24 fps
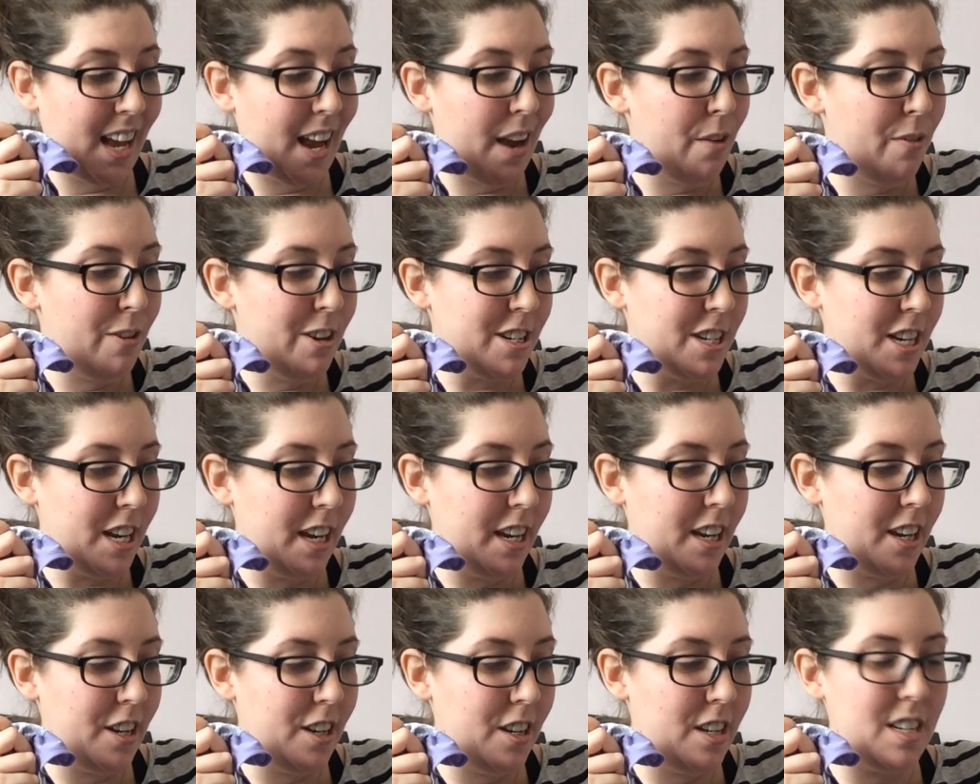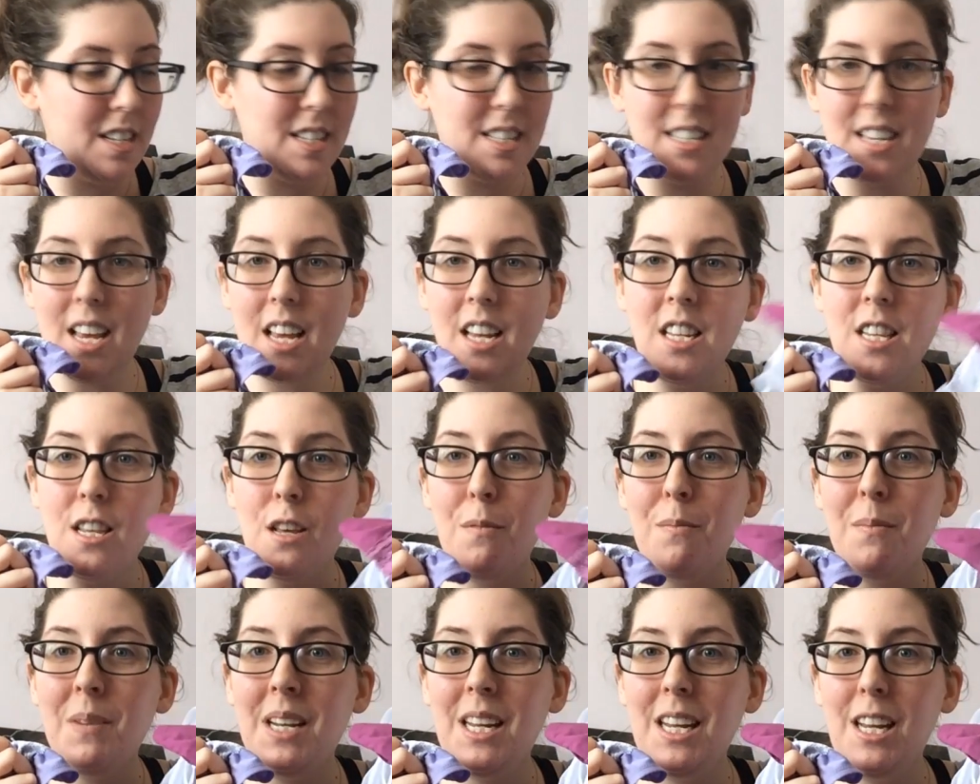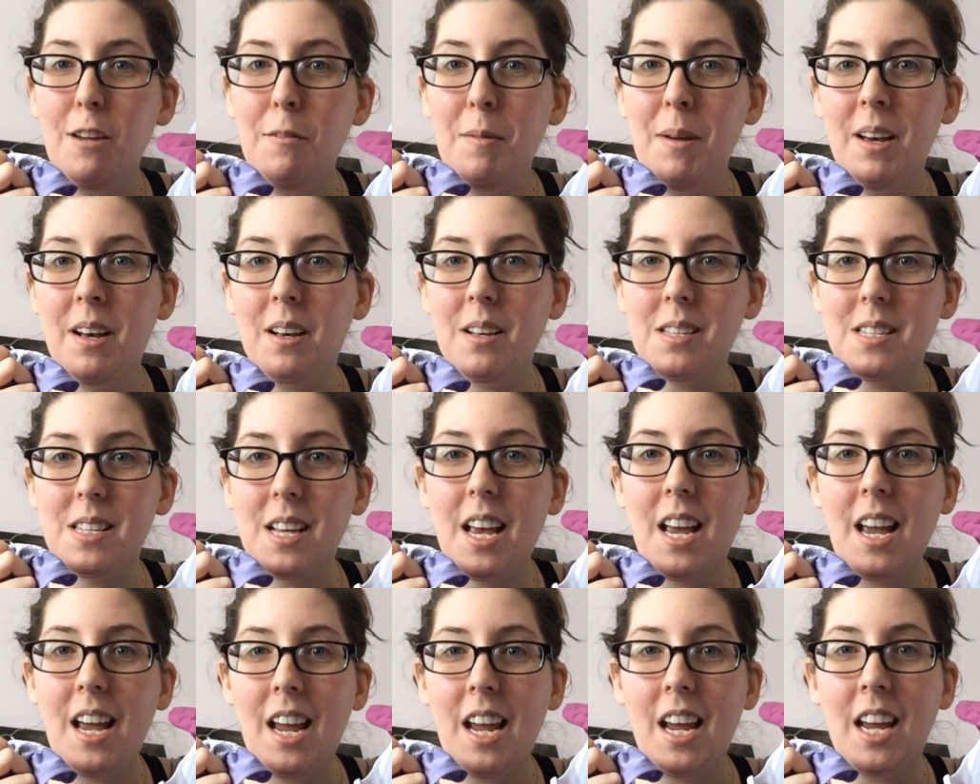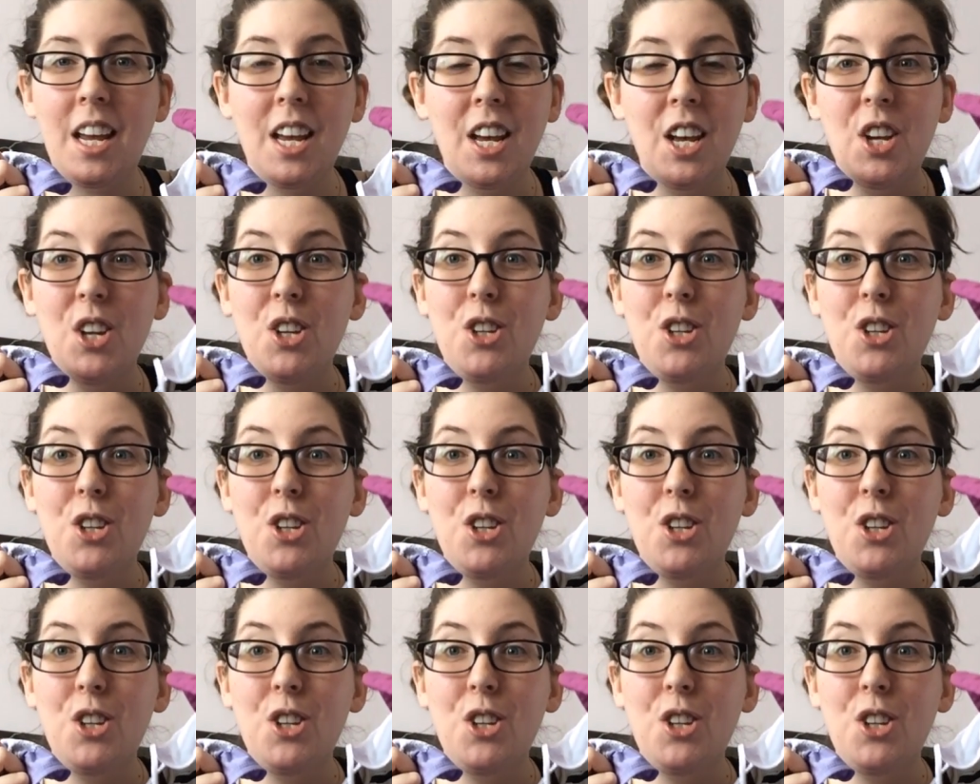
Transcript: Like I wish I could send them an email saying,